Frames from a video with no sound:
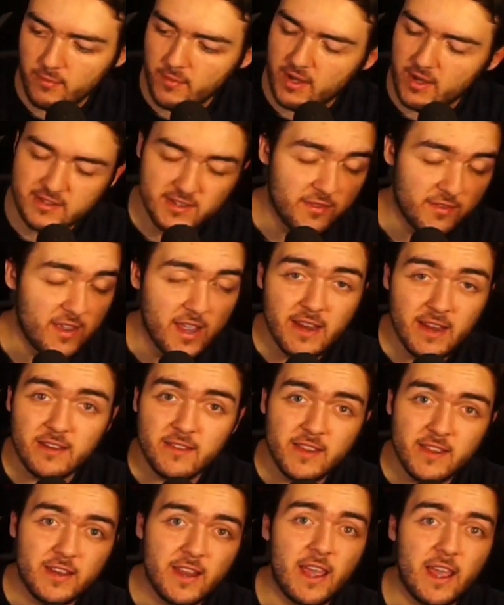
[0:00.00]
So at the end of
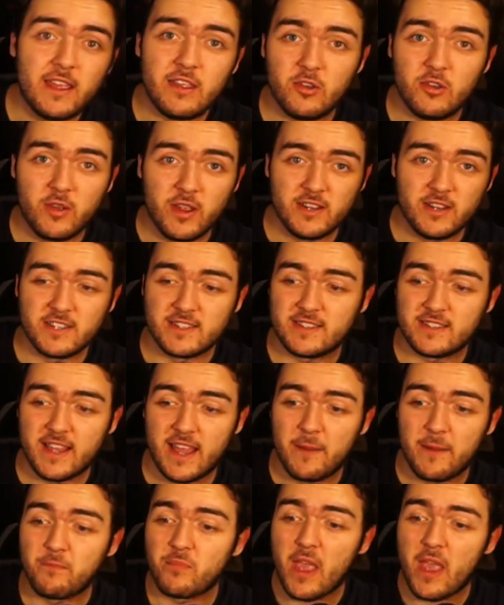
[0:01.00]
the day, you can just say,
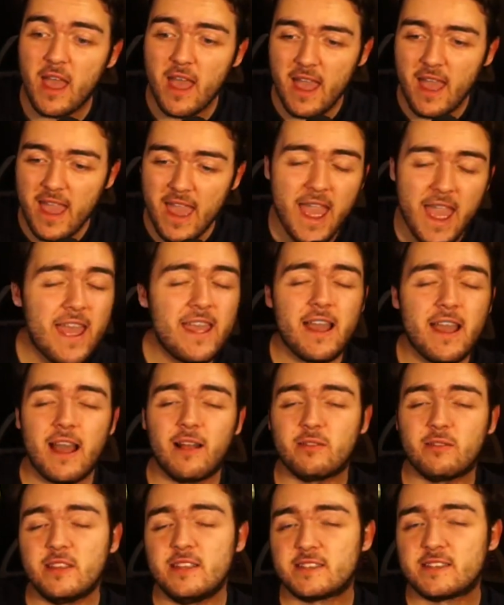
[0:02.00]
hey, at
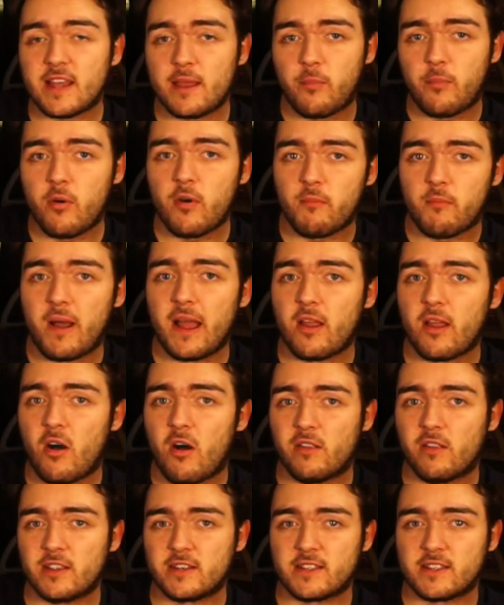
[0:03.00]
least I put my
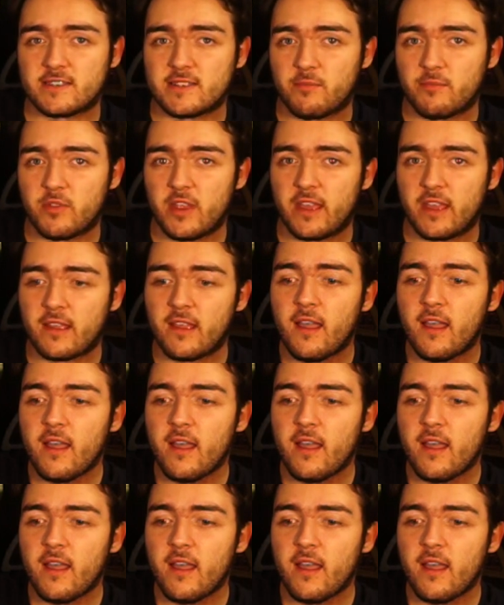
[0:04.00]
all into something.